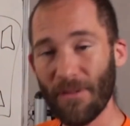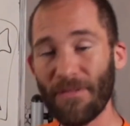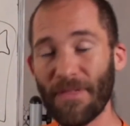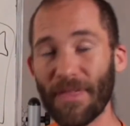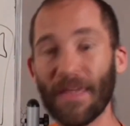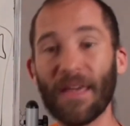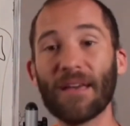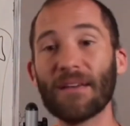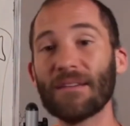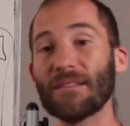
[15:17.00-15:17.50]
of
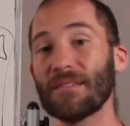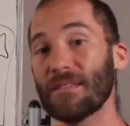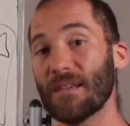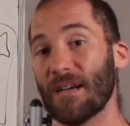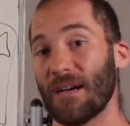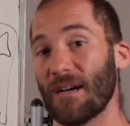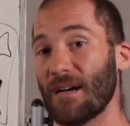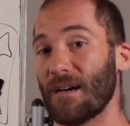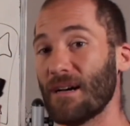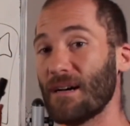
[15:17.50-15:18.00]
things
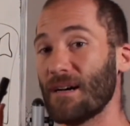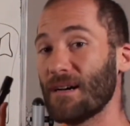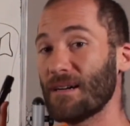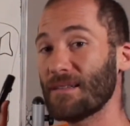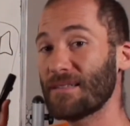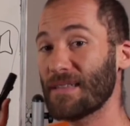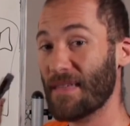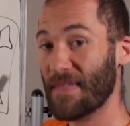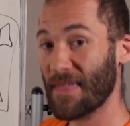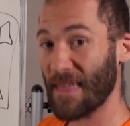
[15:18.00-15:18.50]

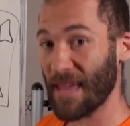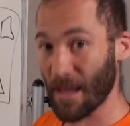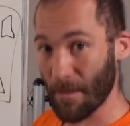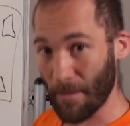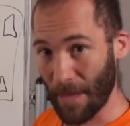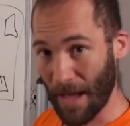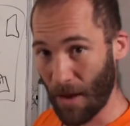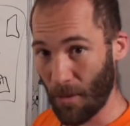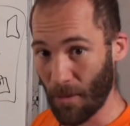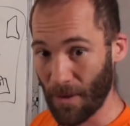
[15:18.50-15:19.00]
to think
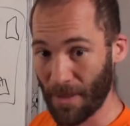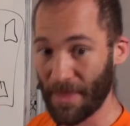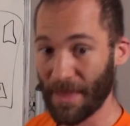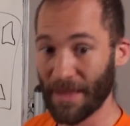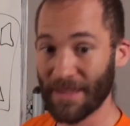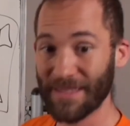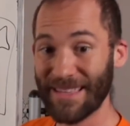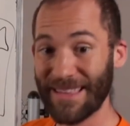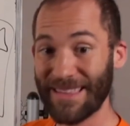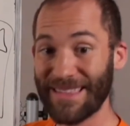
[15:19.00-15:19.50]
about with
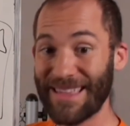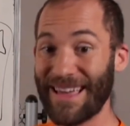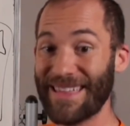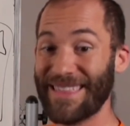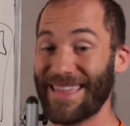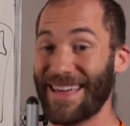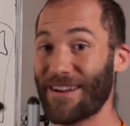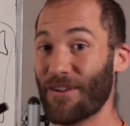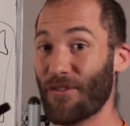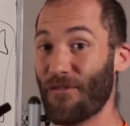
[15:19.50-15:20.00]
this
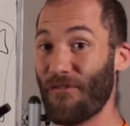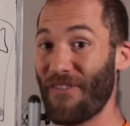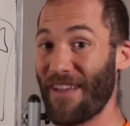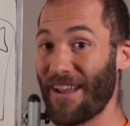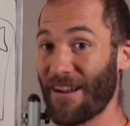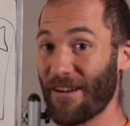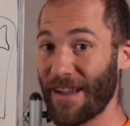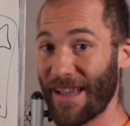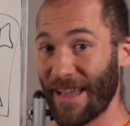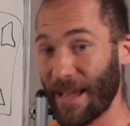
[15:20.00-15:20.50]
that are
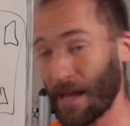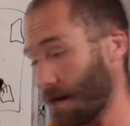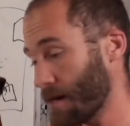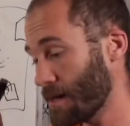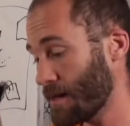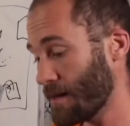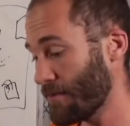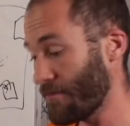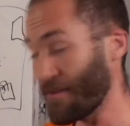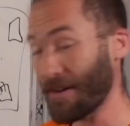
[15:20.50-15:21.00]
very,
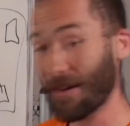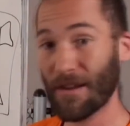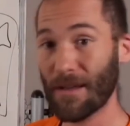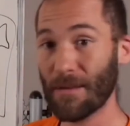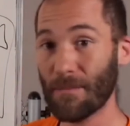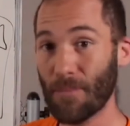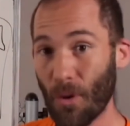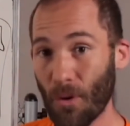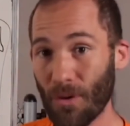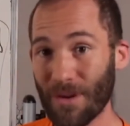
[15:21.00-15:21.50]

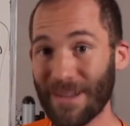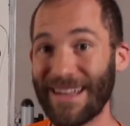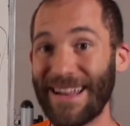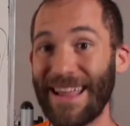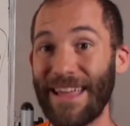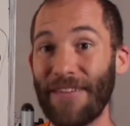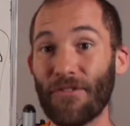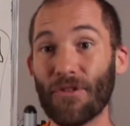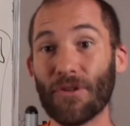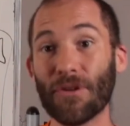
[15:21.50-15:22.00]
very
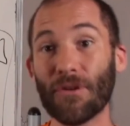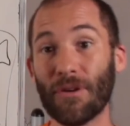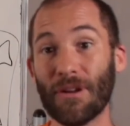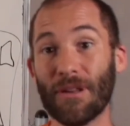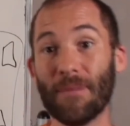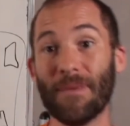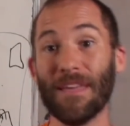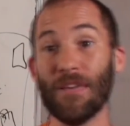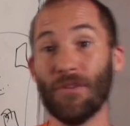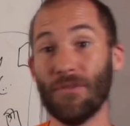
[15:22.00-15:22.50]
important if you're
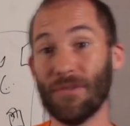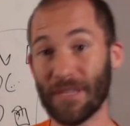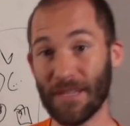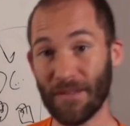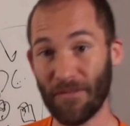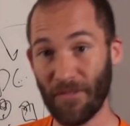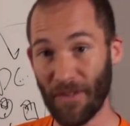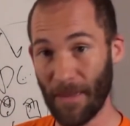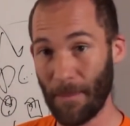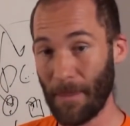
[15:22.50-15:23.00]
going to be
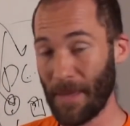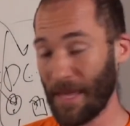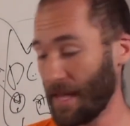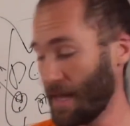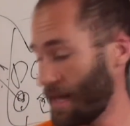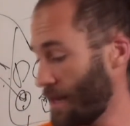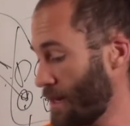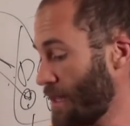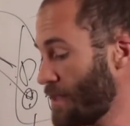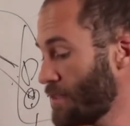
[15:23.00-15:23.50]
using
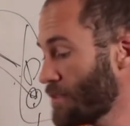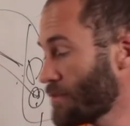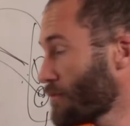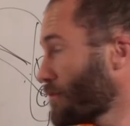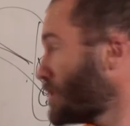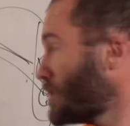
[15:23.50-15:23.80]
VPN in the